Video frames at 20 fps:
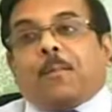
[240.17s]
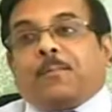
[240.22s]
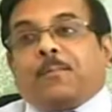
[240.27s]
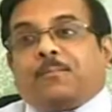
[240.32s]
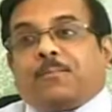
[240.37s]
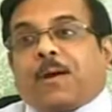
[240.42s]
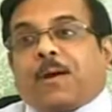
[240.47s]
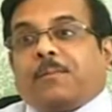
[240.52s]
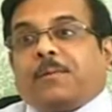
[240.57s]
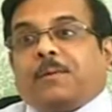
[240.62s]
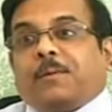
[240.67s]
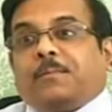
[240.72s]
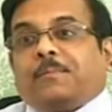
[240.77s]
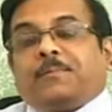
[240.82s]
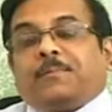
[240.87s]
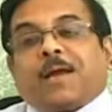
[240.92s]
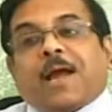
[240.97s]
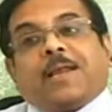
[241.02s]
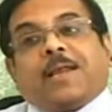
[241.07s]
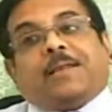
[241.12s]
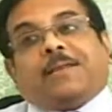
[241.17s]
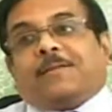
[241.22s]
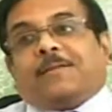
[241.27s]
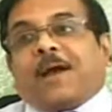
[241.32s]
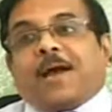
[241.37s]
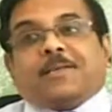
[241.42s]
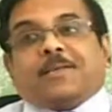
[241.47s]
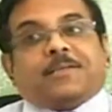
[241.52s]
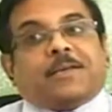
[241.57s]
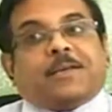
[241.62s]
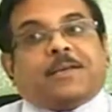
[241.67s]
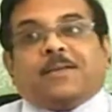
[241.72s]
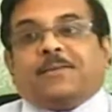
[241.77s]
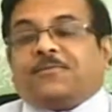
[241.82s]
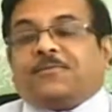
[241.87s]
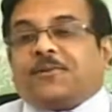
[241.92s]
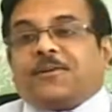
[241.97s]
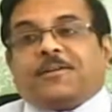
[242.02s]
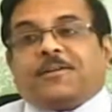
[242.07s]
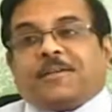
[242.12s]
common problem, rising
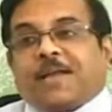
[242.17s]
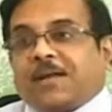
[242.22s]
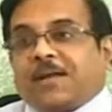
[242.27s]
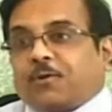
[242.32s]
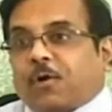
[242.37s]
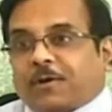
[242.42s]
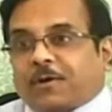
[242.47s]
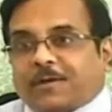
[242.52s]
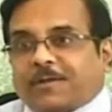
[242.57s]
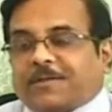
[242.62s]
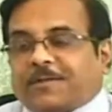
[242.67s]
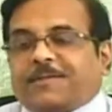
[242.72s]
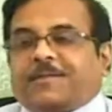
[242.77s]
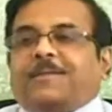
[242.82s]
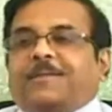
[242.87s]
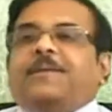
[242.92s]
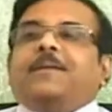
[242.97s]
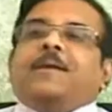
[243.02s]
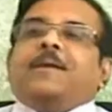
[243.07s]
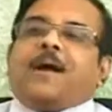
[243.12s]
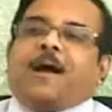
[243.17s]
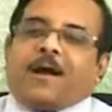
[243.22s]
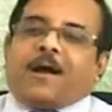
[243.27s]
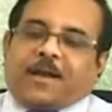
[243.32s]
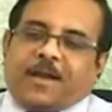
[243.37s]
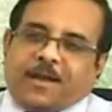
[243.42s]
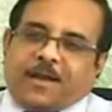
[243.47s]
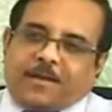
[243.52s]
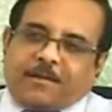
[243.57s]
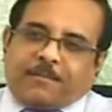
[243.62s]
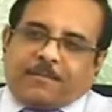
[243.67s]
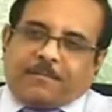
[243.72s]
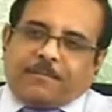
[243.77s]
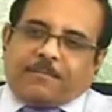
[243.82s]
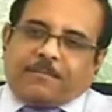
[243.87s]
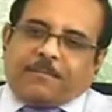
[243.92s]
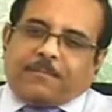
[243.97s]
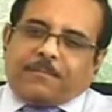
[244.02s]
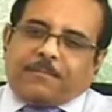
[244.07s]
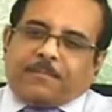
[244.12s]
incidence like rocket.
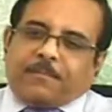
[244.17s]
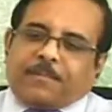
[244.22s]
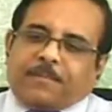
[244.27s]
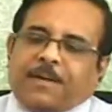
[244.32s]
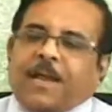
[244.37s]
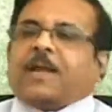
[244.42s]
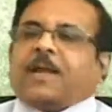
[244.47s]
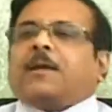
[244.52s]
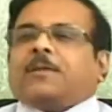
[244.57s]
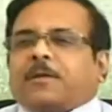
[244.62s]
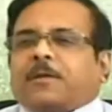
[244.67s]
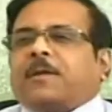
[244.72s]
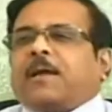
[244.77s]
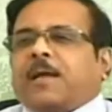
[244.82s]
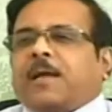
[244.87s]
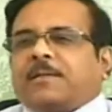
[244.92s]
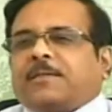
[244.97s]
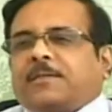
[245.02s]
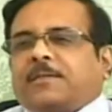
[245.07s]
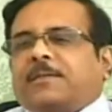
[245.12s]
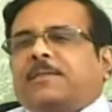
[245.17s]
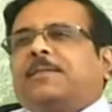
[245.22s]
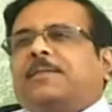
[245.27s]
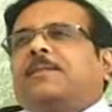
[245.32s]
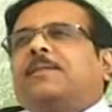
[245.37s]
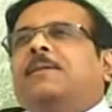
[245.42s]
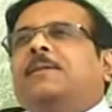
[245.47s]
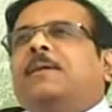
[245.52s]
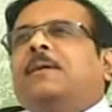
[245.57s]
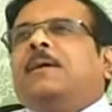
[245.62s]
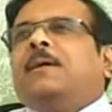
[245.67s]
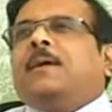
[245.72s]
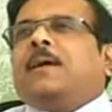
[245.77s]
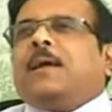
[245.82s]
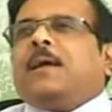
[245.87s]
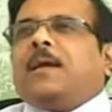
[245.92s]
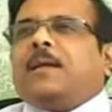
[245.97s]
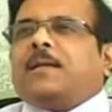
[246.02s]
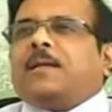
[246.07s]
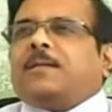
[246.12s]
Again, like other cancers,
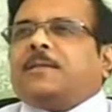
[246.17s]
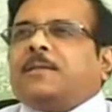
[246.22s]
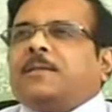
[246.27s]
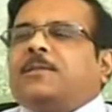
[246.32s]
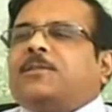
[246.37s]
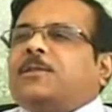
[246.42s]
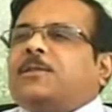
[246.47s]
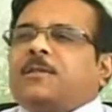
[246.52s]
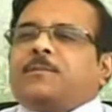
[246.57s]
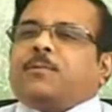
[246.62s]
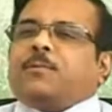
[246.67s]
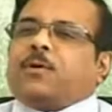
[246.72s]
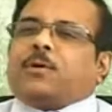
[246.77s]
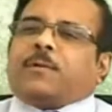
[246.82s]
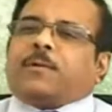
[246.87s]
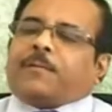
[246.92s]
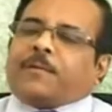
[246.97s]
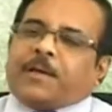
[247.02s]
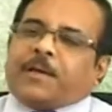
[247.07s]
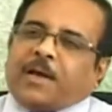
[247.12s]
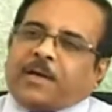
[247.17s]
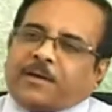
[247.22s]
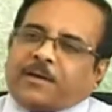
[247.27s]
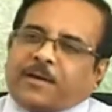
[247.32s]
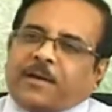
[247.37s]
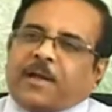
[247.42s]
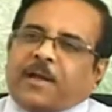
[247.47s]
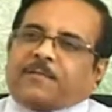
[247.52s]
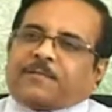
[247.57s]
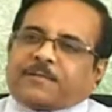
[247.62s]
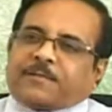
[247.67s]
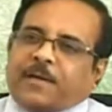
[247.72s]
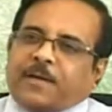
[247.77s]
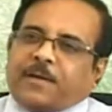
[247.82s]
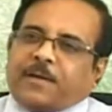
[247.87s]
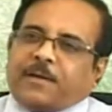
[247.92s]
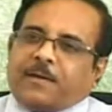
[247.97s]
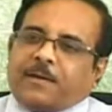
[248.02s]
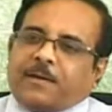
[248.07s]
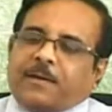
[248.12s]
it is incidence because of our dietary
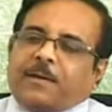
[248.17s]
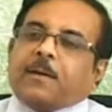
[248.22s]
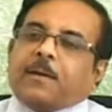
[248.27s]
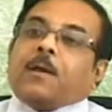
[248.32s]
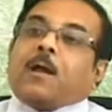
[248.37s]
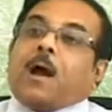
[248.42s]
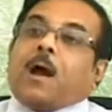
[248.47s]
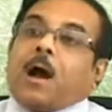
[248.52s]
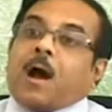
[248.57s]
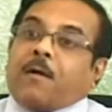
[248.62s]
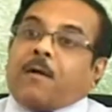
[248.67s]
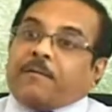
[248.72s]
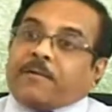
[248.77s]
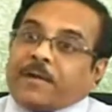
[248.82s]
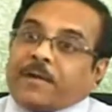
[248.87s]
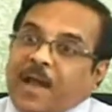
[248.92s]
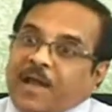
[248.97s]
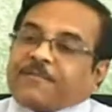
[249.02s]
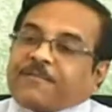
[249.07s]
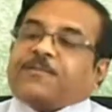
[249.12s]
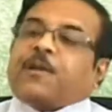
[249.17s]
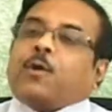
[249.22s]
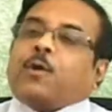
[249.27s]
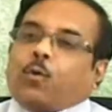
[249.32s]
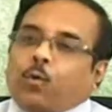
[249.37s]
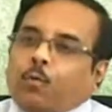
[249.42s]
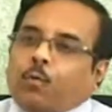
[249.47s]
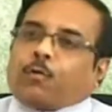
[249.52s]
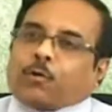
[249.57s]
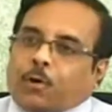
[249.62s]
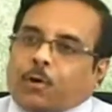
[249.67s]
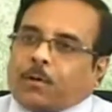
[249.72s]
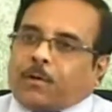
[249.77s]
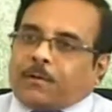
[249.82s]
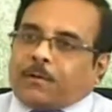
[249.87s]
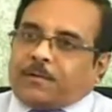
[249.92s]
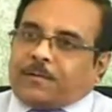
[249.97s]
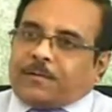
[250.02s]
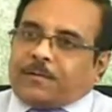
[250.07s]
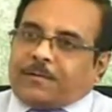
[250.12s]
lifestyle. Our lifestyle
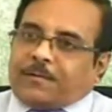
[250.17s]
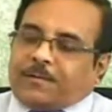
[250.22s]
overall.